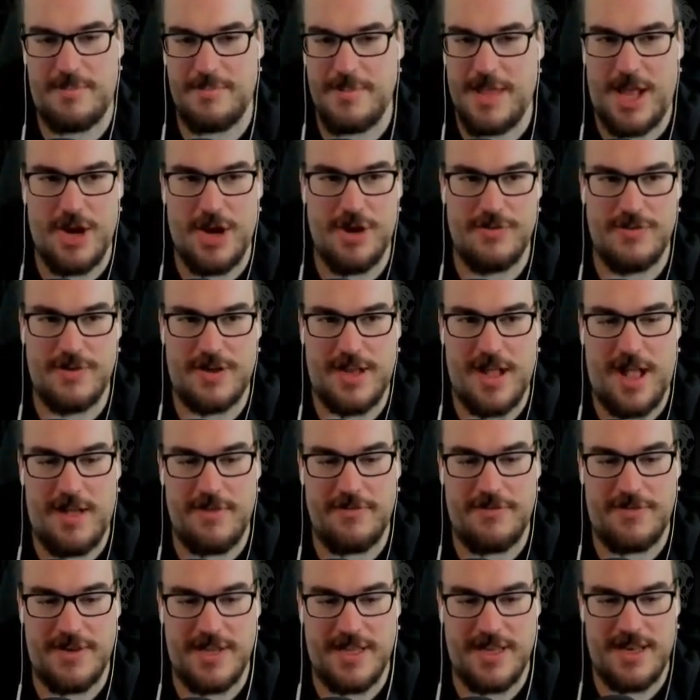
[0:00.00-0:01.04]
I'm not
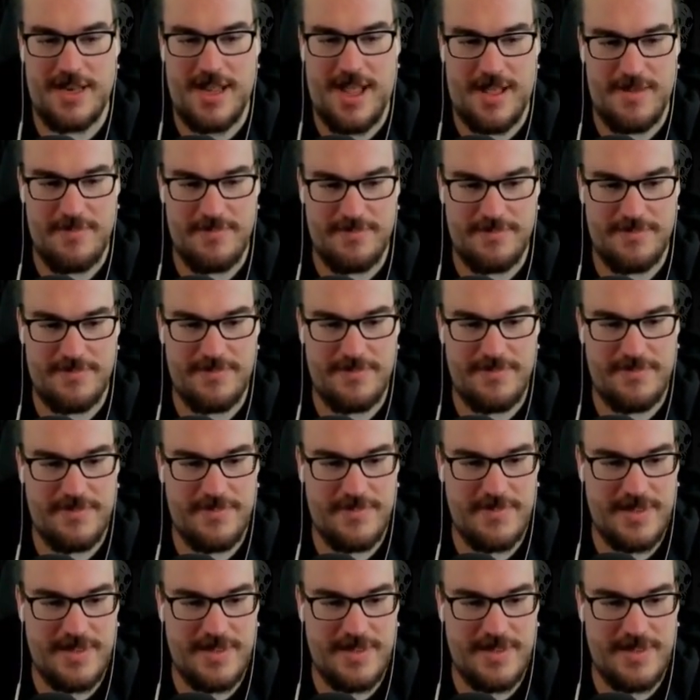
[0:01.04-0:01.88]
overconfident. I'm.